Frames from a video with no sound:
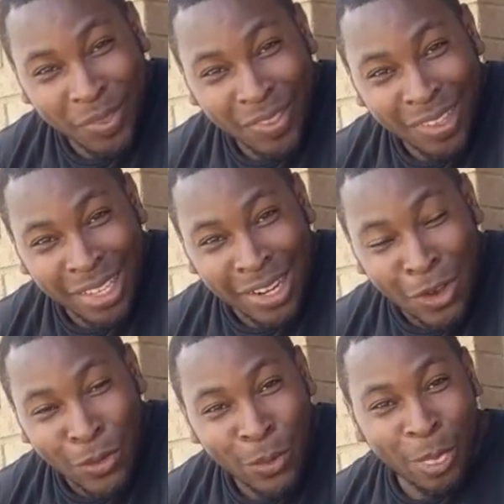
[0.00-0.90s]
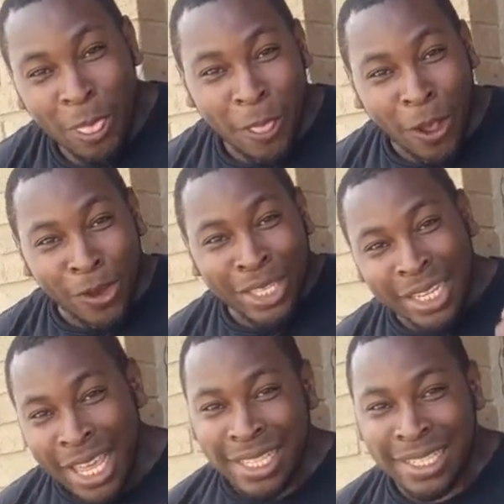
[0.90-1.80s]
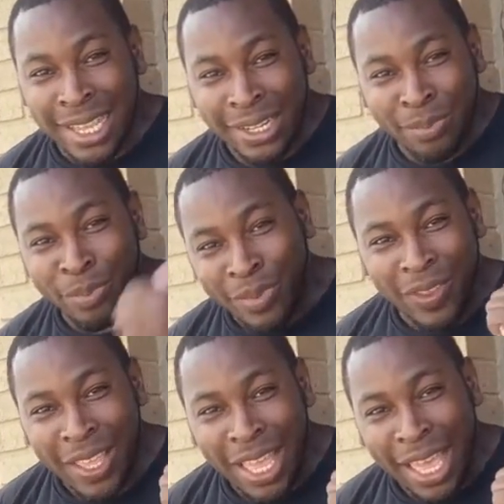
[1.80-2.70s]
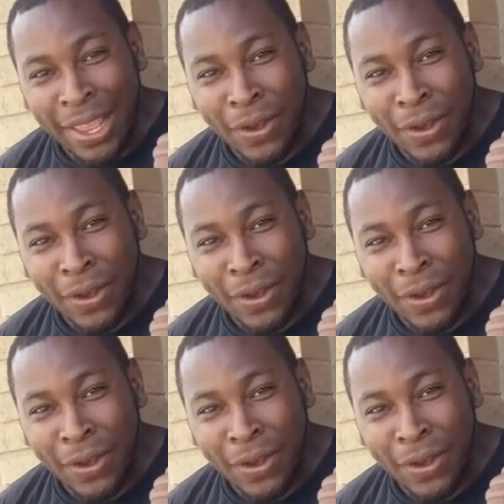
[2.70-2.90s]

you know, on your next setup at